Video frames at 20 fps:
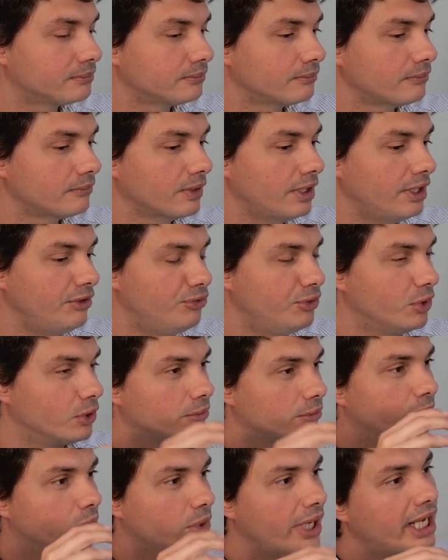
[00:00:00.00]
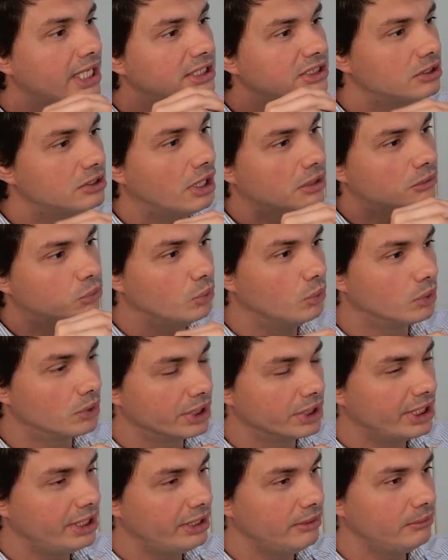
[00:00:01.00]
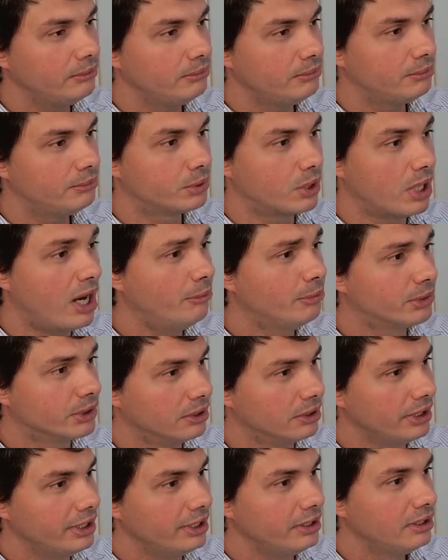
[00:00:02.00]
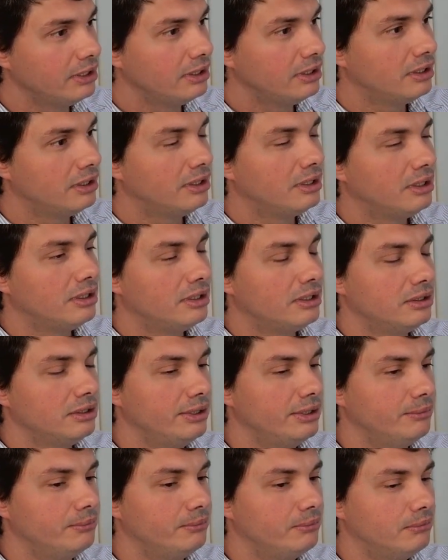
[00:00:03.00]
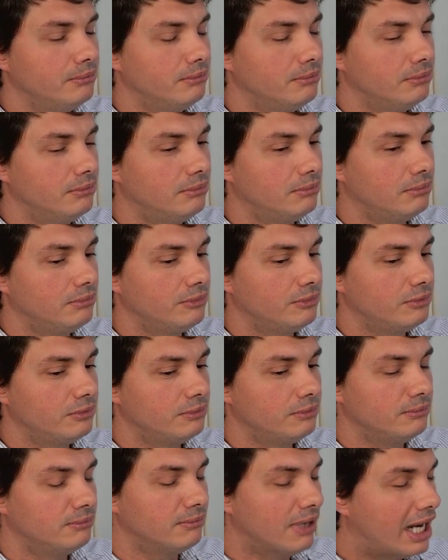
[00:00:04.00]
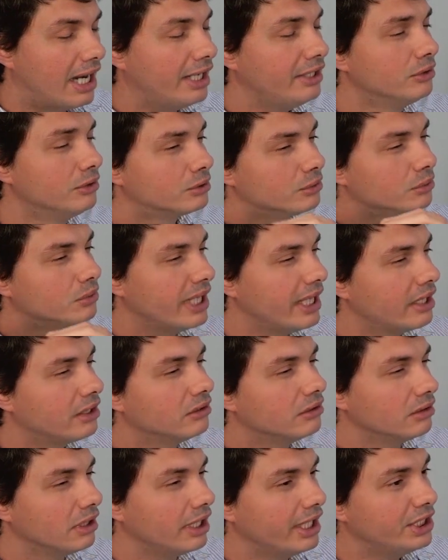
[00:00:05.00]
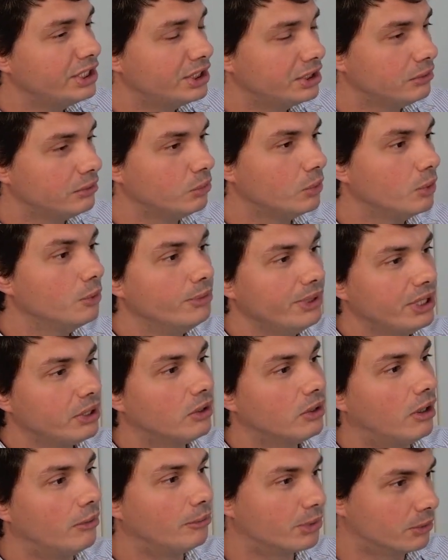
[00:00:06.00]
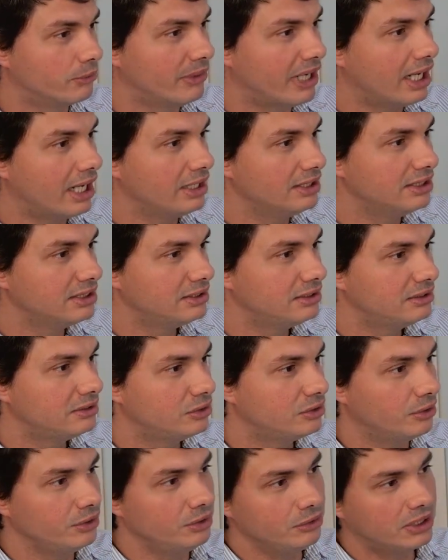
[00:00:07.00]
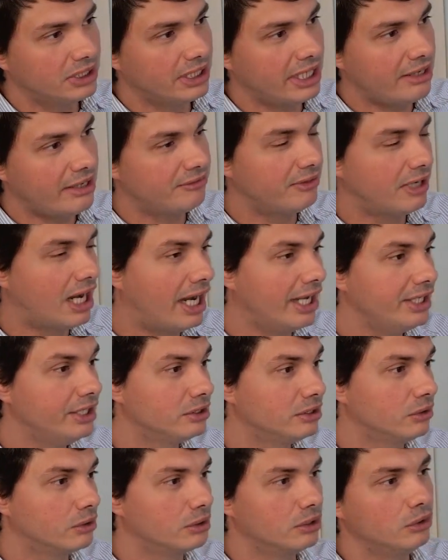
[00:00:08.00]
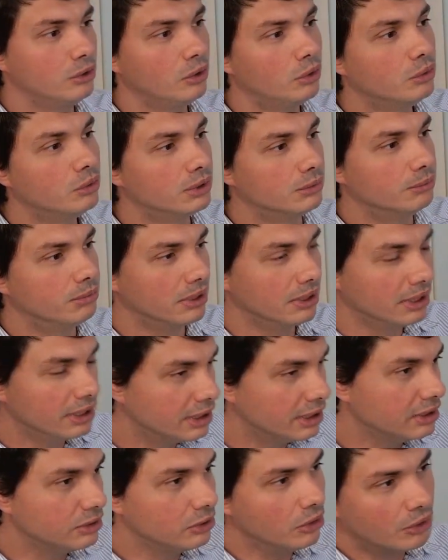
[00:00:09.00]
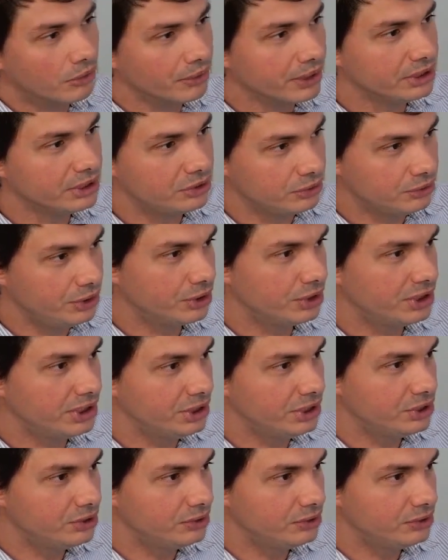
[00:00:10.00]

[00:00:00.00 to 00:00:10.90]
If your brain's not working properly, the minor regulation will be compromised. Right. So you can have higher or lower blood going to your tissue.